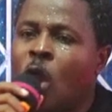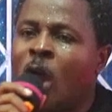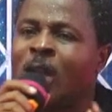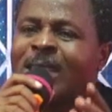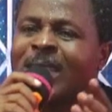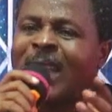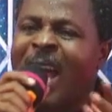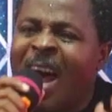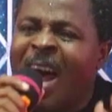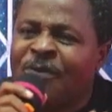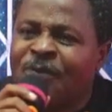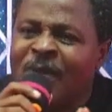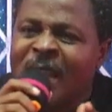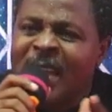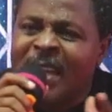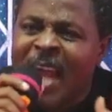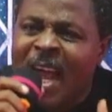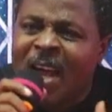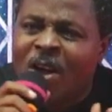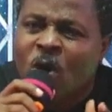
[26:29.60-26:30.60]
having
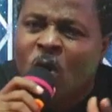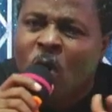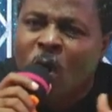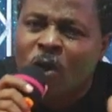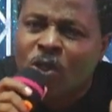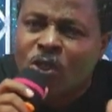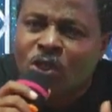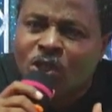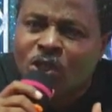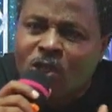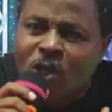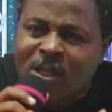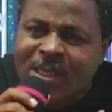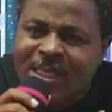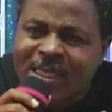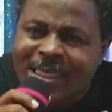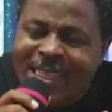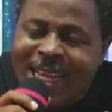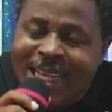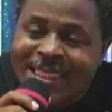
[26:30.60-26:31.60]
a
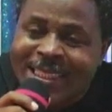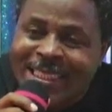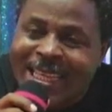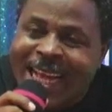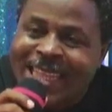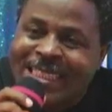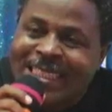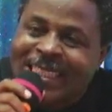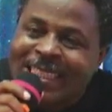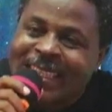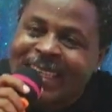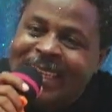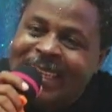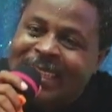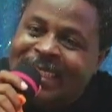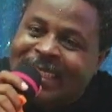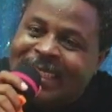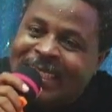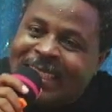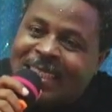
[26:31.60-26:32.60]
consciousness that
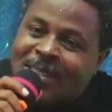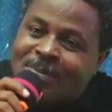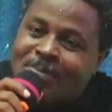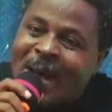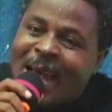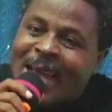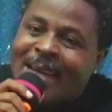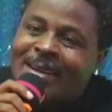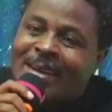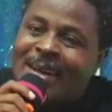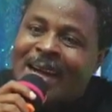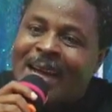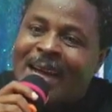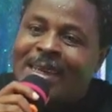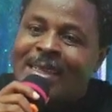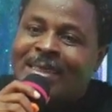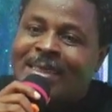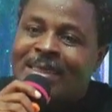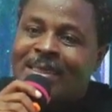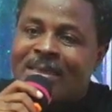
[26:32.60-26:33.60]
it is my right.